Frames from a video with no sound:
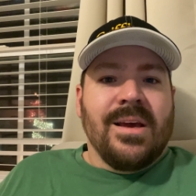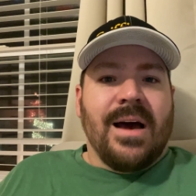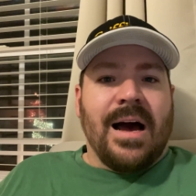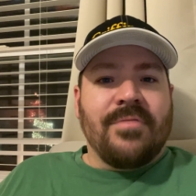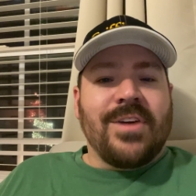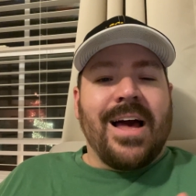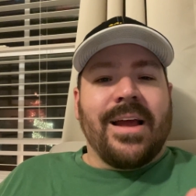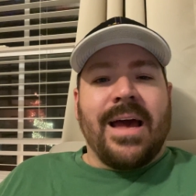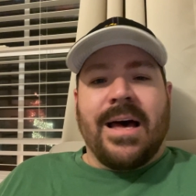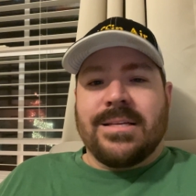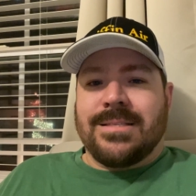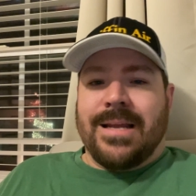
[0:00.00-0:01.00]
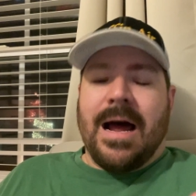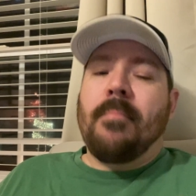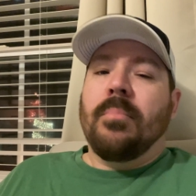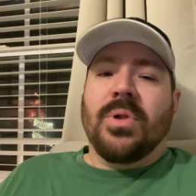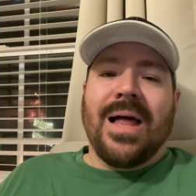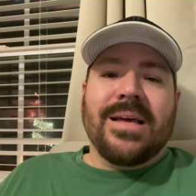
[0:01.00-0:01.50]
I've got guys that
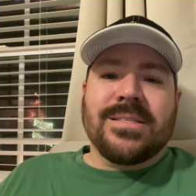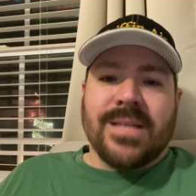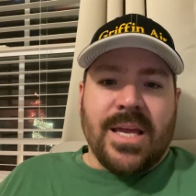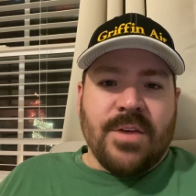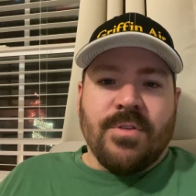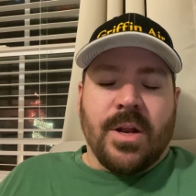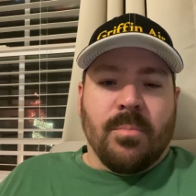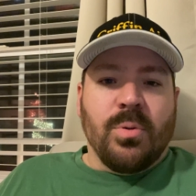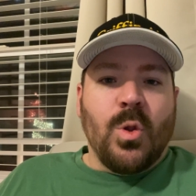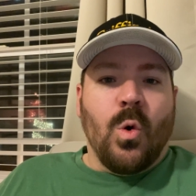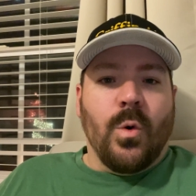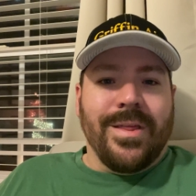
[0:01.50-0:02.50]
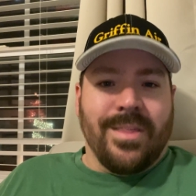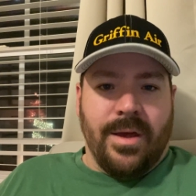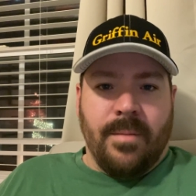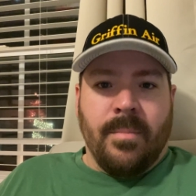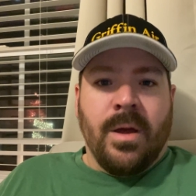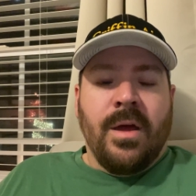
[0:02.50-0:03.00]
I'm blessed to even employ
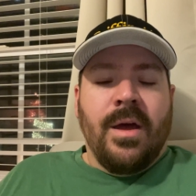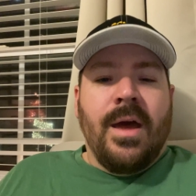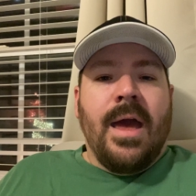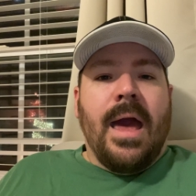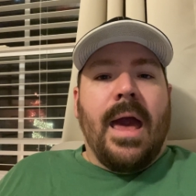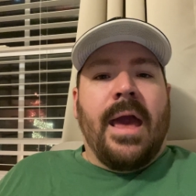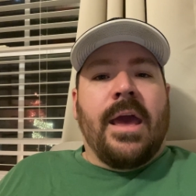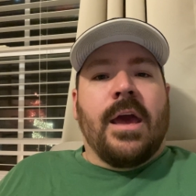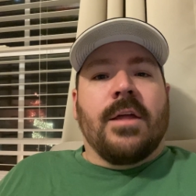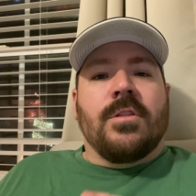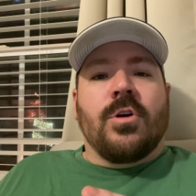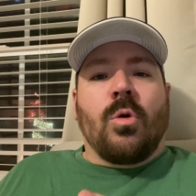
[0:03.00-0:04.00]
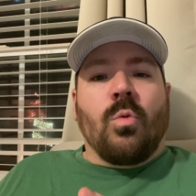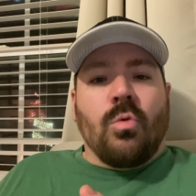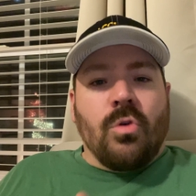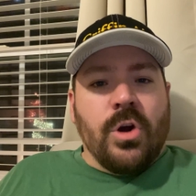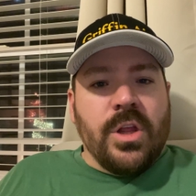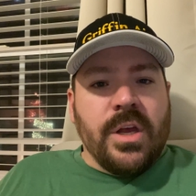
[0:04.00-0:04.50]
them and they're
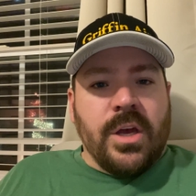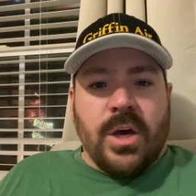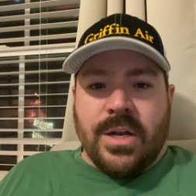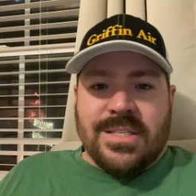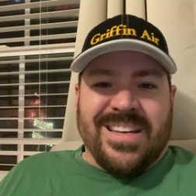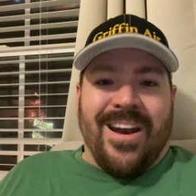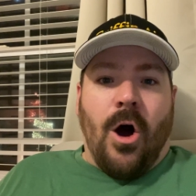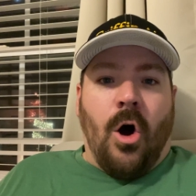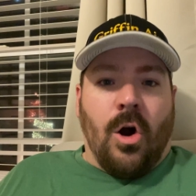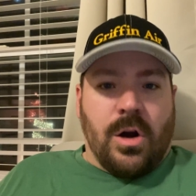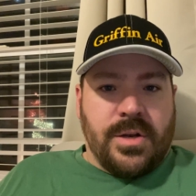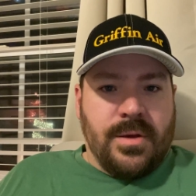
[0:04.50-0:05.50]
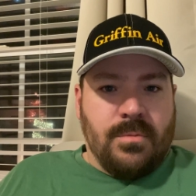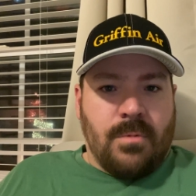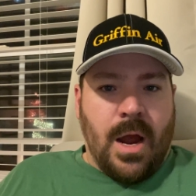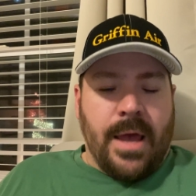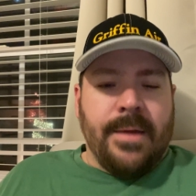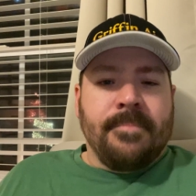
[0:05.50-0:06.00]
really good. It's an art,
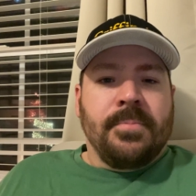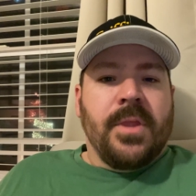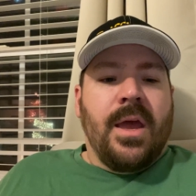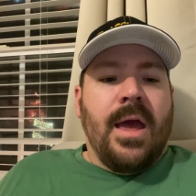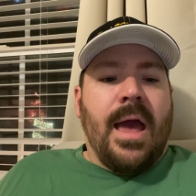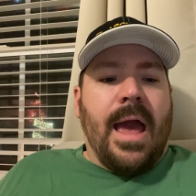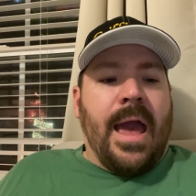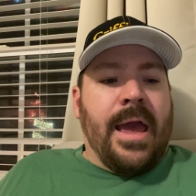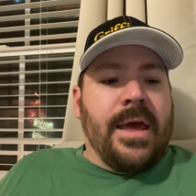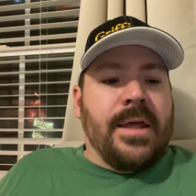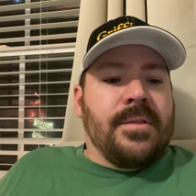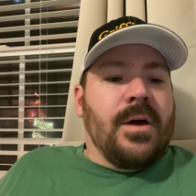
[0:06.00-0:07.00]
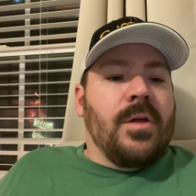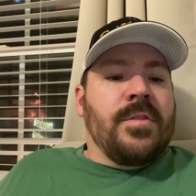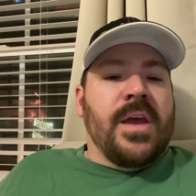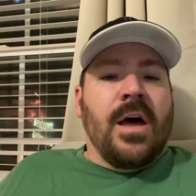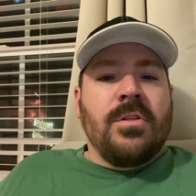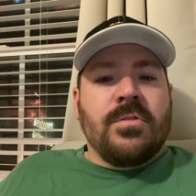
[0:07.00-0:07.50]
right? And
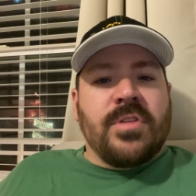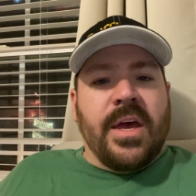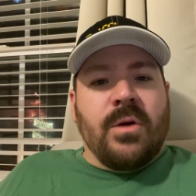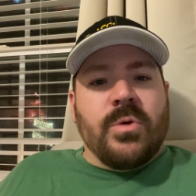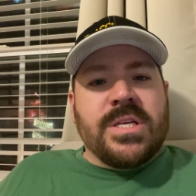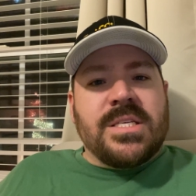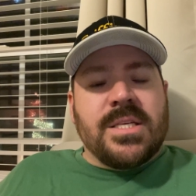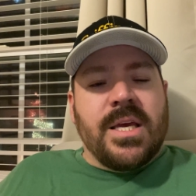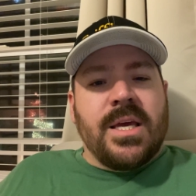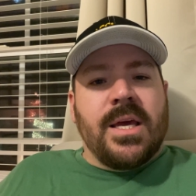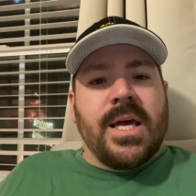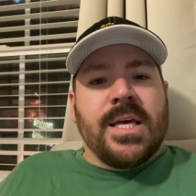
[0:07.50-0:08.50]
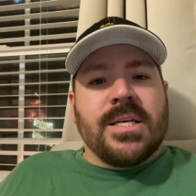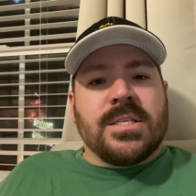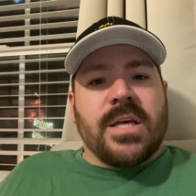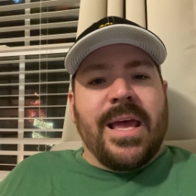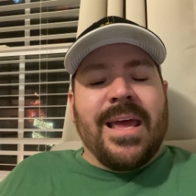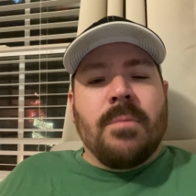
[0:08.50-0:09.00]
the other thing we see
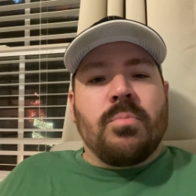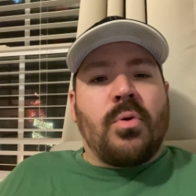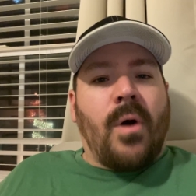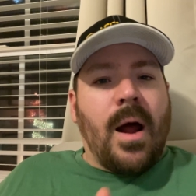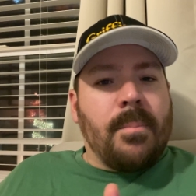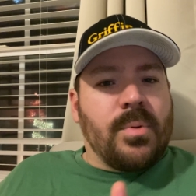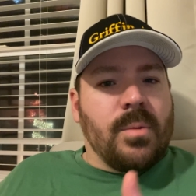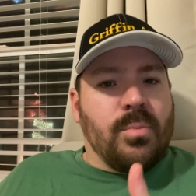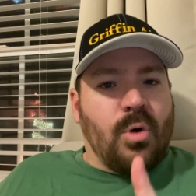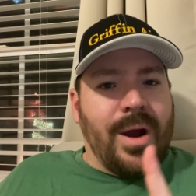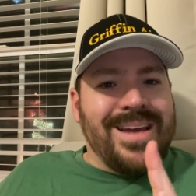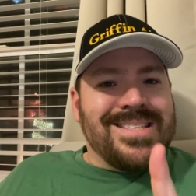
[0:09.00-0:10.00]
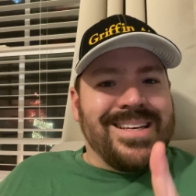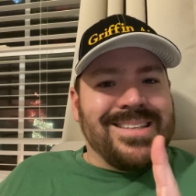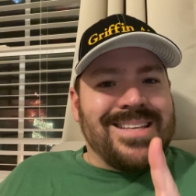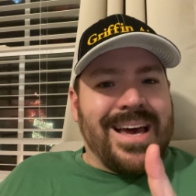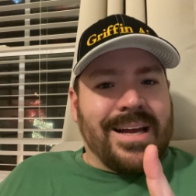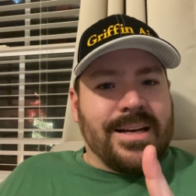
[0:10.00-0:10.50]
is improper brazing
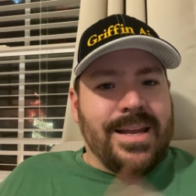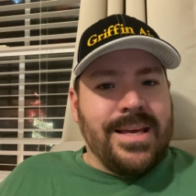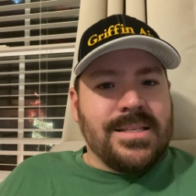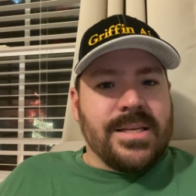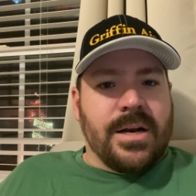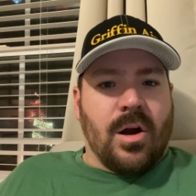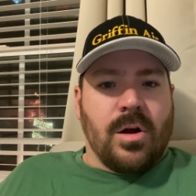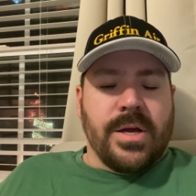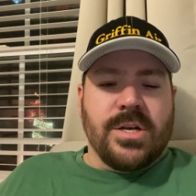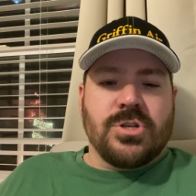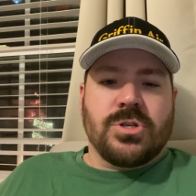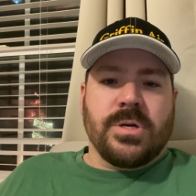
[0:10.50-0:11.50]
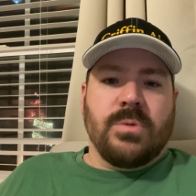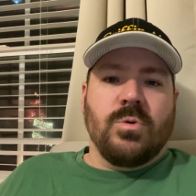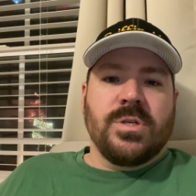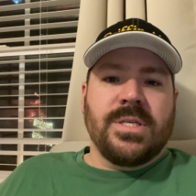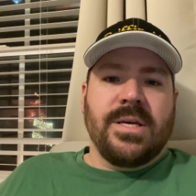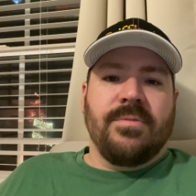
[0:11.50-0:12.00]
techniques in our industry. We'll
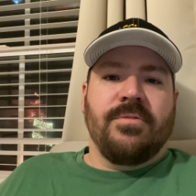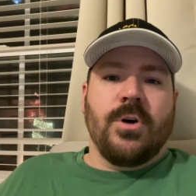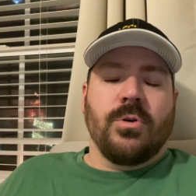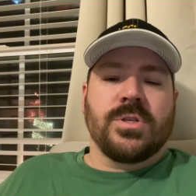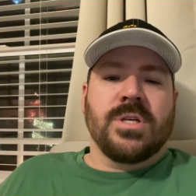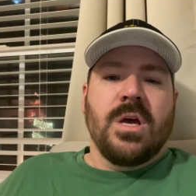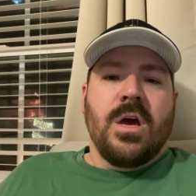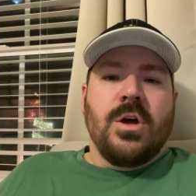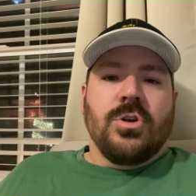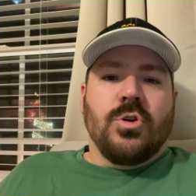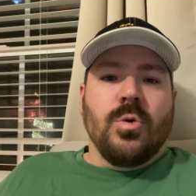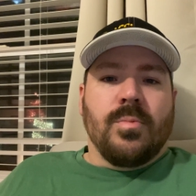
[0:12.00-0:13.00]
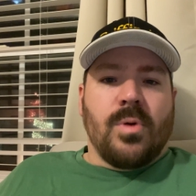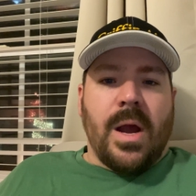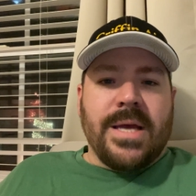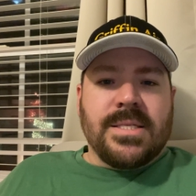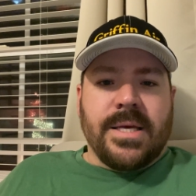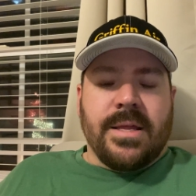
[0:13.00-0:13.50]
see folks do
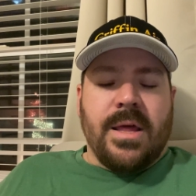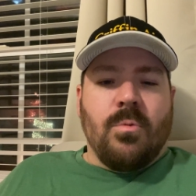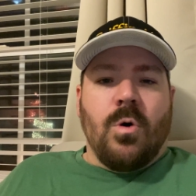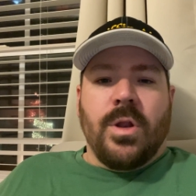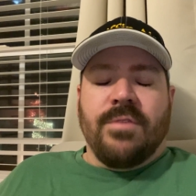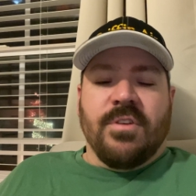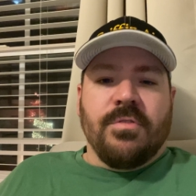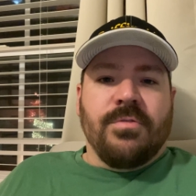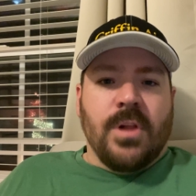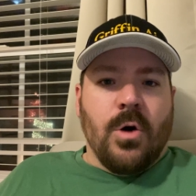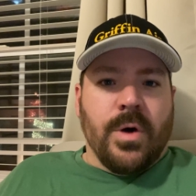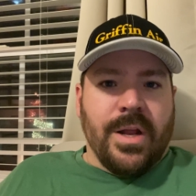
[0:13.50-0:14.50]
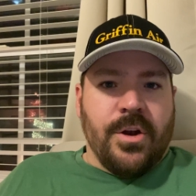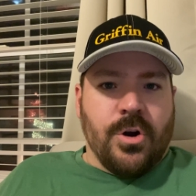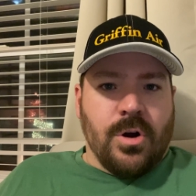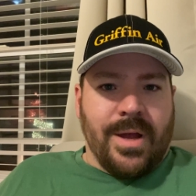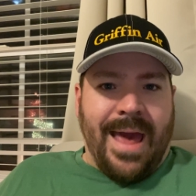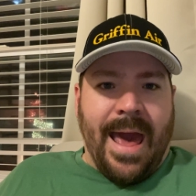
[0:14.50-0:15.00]
brazing and they won't even flow an
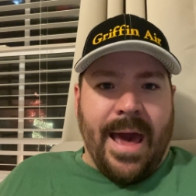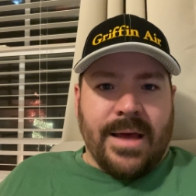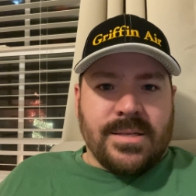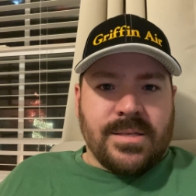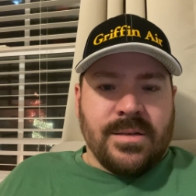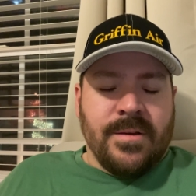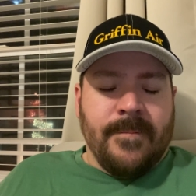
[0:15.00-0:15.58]
inert gas.